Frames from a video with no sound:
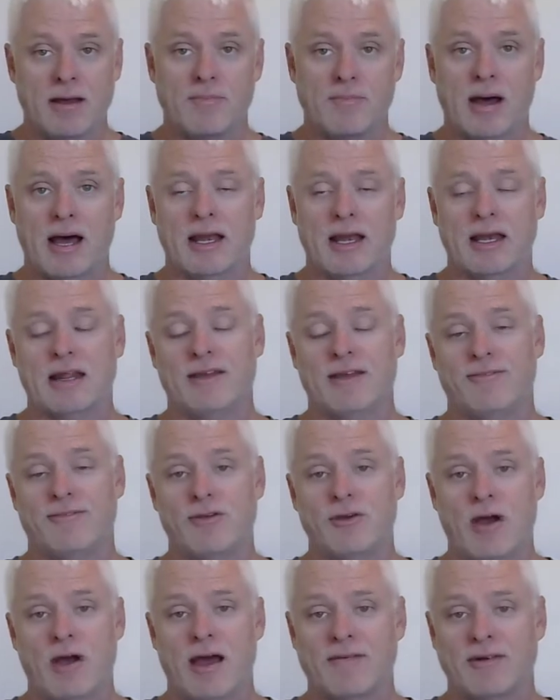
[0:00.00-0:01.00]
But if
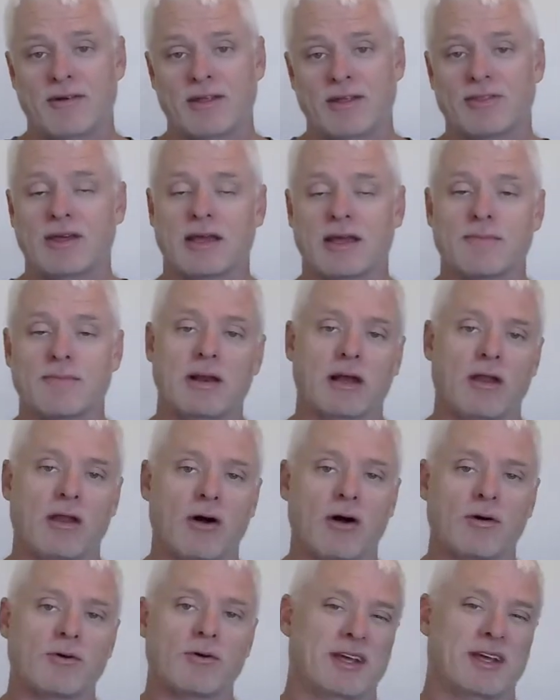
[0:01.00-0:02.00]
you have anything a bit
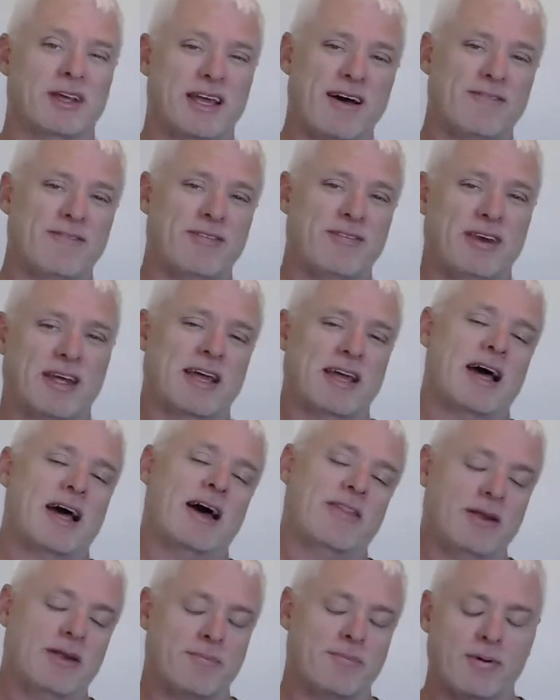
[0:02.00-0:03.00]
longer and you can't fit in the
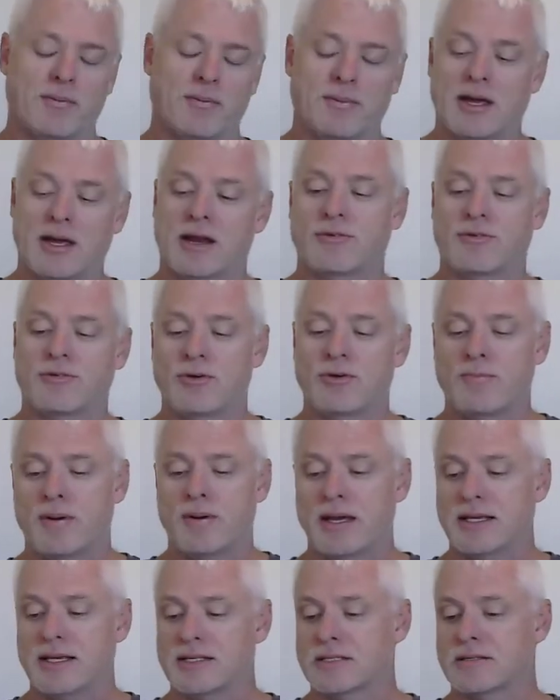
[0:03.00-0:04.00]
car, then you probably go to two
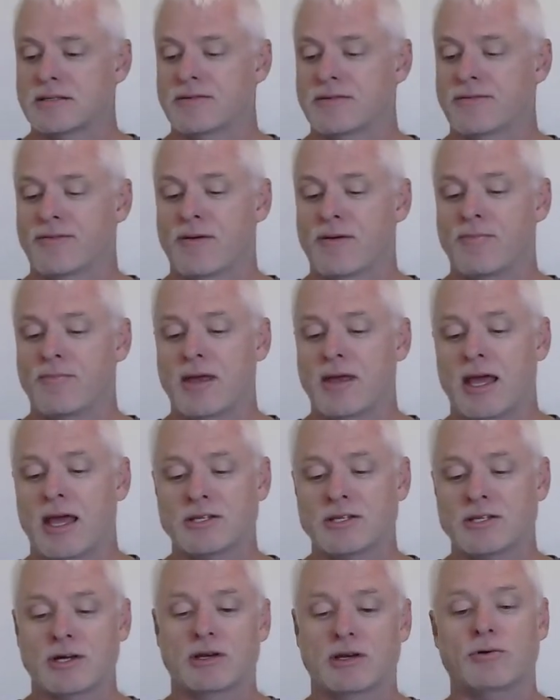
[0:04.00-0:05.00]
piece from there.
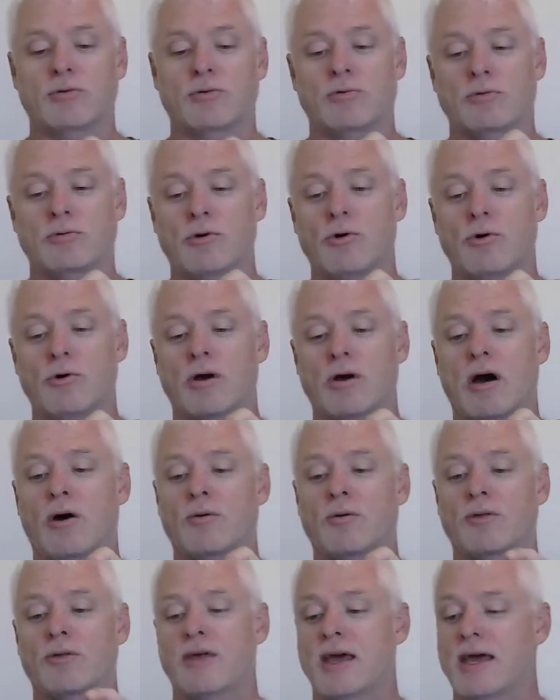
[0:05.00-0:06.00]
It's got a little hook
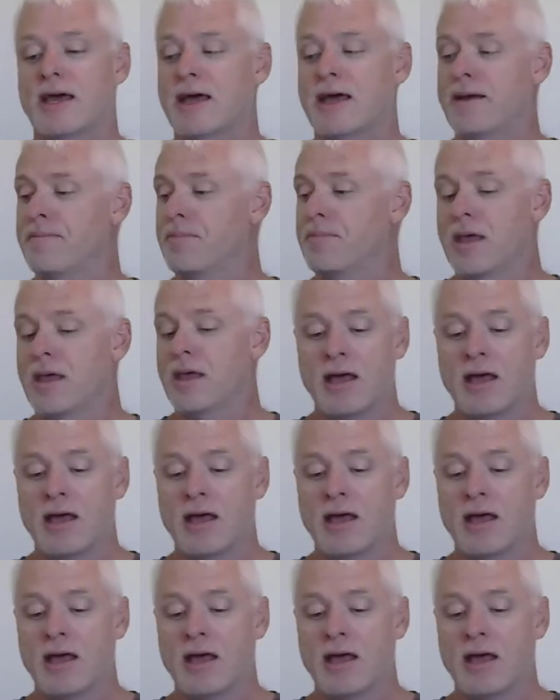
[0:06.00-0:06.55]
holder there.